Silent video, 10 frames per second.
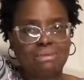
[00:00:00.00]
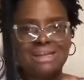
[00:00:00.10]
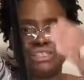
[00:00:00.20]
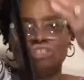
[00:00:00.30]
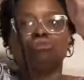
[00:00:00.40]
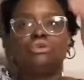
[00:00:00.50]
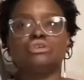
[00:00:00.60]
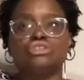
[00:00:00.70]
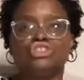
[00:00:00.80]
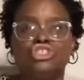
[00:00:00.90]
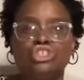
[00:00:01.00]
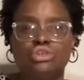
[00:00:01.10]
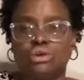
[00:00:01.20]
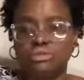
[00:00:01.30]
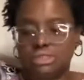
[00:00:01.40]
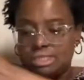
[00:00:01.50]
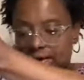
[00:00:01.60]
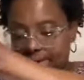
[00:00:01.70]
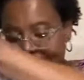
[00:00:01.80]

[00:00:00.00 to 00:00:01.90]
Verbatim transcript: But I just wanted to share on today